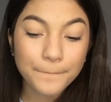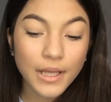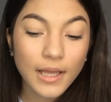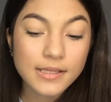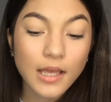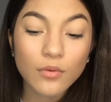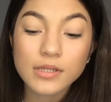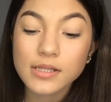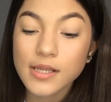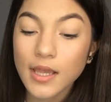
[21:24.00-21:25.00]
But as I
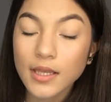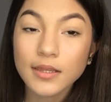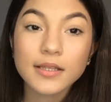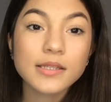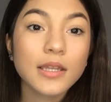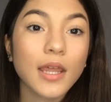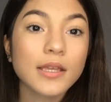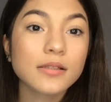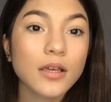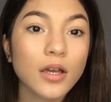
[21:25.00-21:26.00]
was saying, it's a
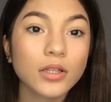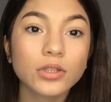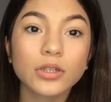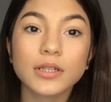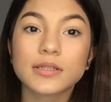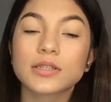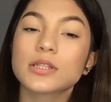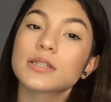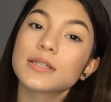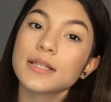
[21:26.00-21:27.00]
nice color. It's
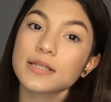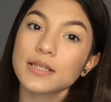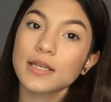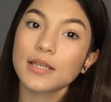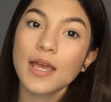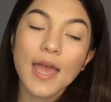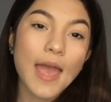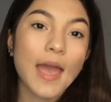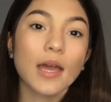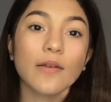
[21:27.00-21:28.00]
just tinted.
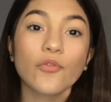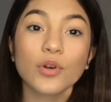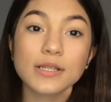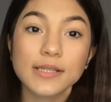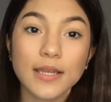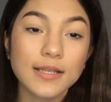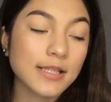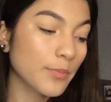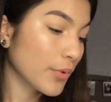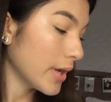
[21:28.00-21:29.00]
And for setting
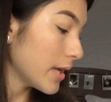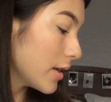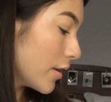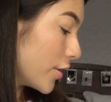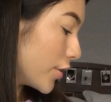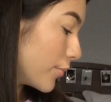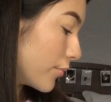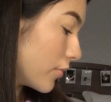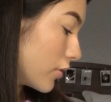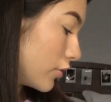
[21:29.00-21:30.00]
spray,
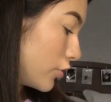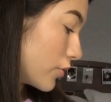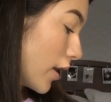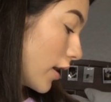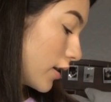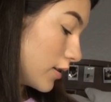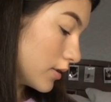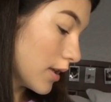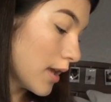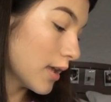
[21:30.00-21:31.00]
you
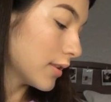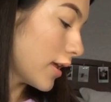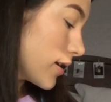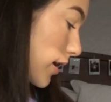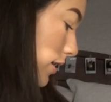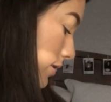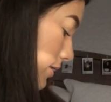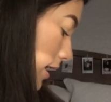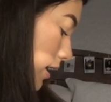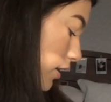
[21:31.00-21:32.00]
guys, like I
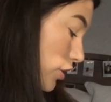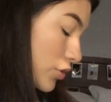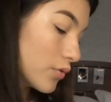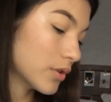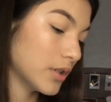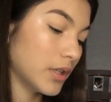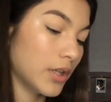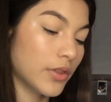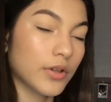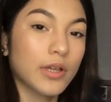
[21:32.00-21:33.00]
said, you could
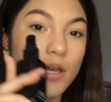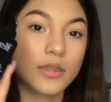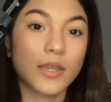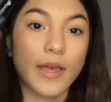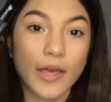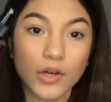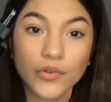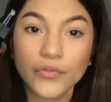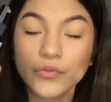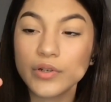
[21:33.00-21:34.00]
either get the
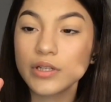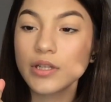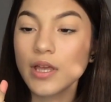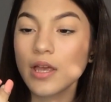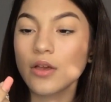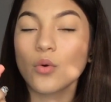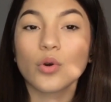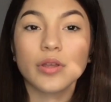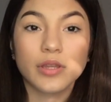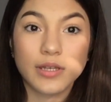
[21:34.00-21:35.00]
e.l.f. one
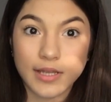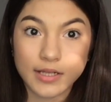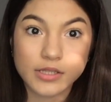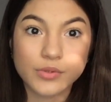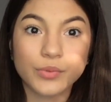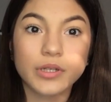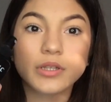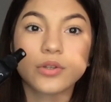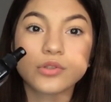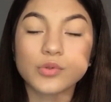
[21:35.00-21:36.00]
or the next
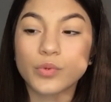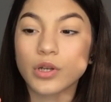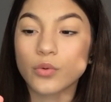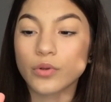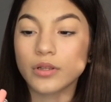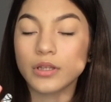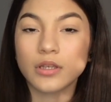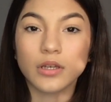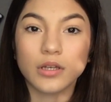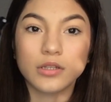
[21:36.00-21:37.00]
one. Those work really
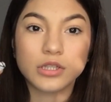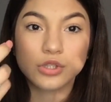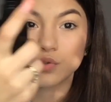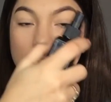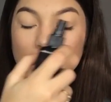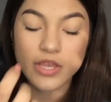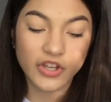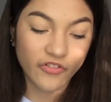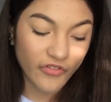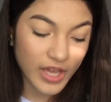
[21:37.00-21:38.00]
good just to set
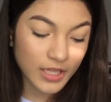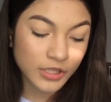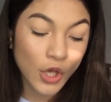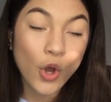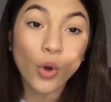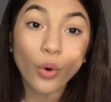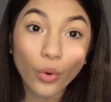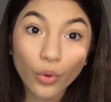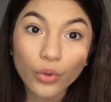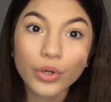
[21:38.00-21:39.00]
your face.
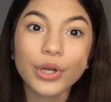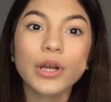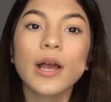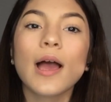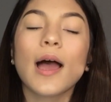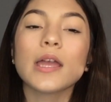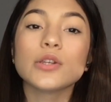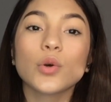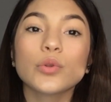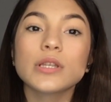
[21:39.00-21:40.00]
Or, I
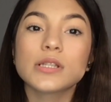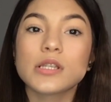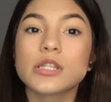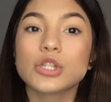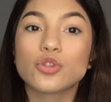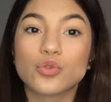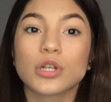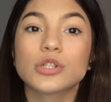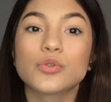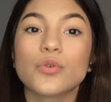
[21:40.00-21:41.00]
know this isn't
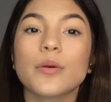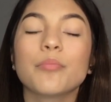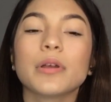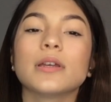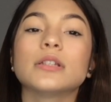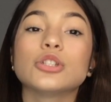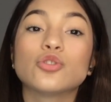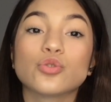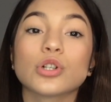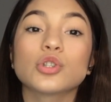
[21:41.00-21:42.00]
drugstore, but it is
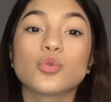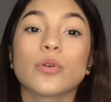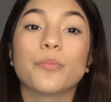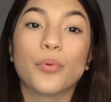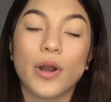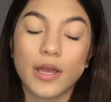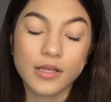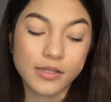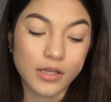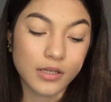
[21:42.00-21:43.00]
drugstore
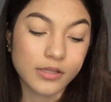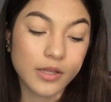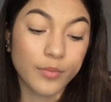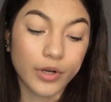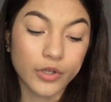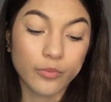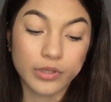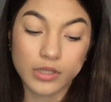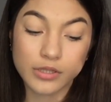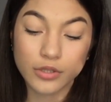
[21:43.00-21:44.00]
price. It is the Mario
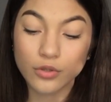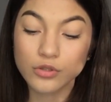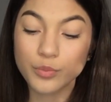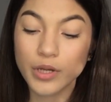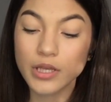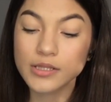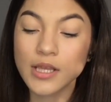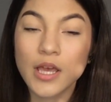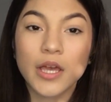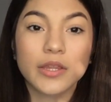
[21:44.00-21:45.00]
Badescu sprays.
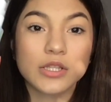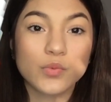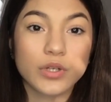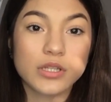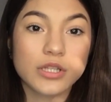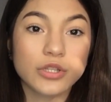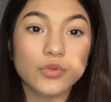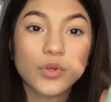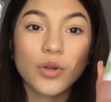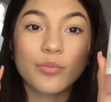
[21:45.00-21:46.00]
This one is in
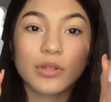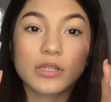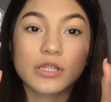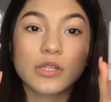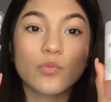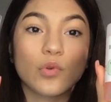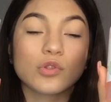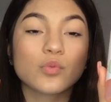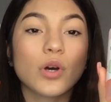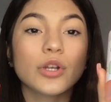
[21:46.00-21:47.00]
cucumber. This is in
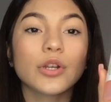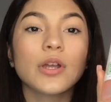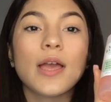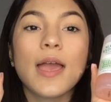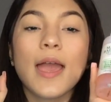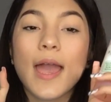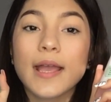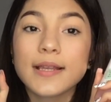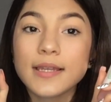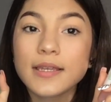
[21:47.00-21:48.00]
rosewater.
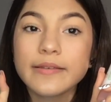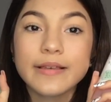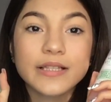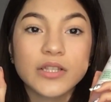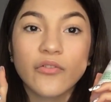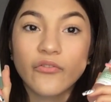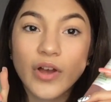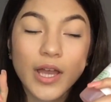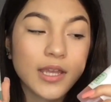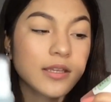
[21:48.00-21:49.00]
Any is
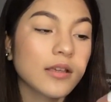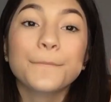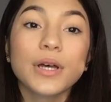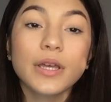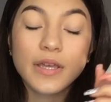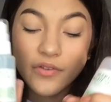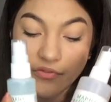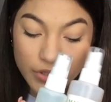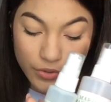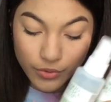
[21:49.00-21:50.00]
fine, but if
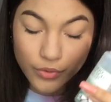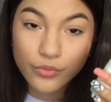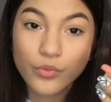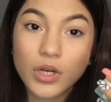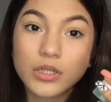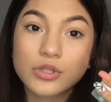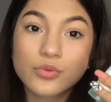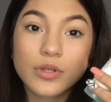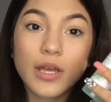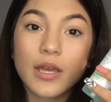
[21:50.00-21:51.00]
you don't want
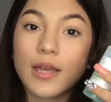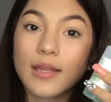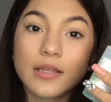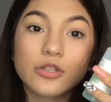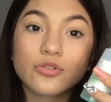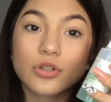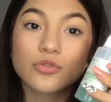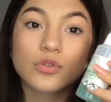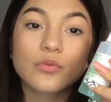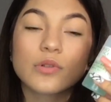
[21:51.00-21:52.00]
to get any
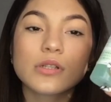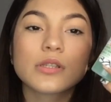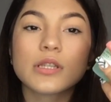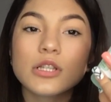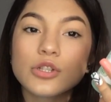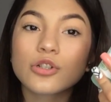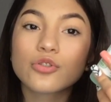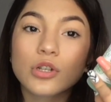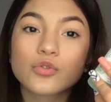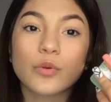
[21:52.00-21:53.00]
drugstore ones, these are
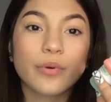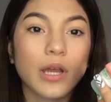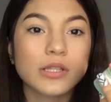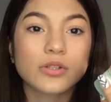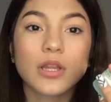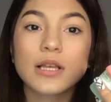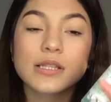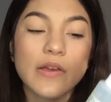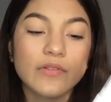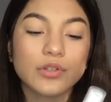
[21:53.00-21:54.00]
drugstore price. They're like
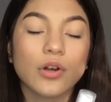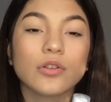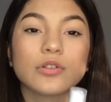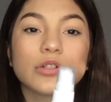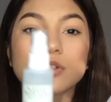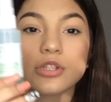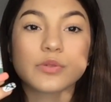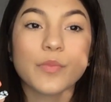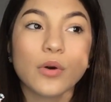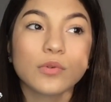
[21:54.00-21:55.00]
$7. The
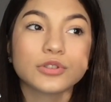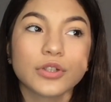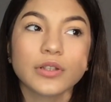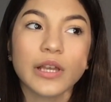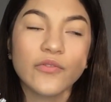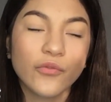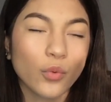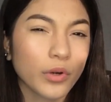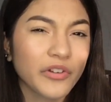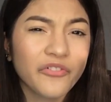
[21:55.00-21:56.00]
small ones are like
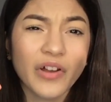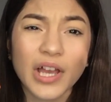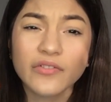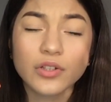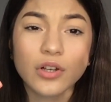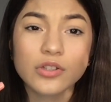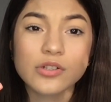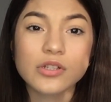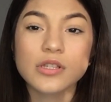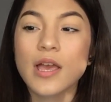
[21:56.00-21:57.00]
$4,
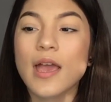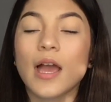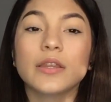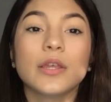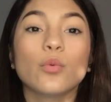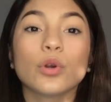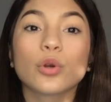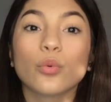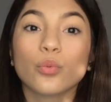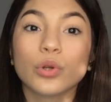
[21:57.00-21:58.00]
$5, and they
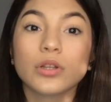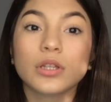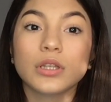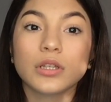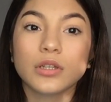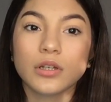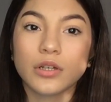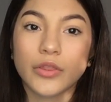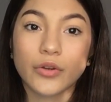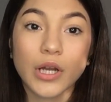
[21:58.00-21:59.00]
work really
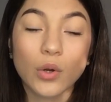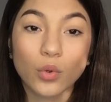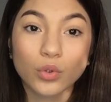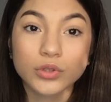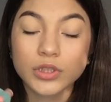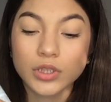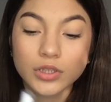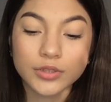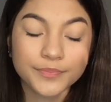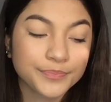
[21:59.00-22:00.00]
good. They're at
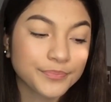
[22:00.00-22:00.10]
Ulta.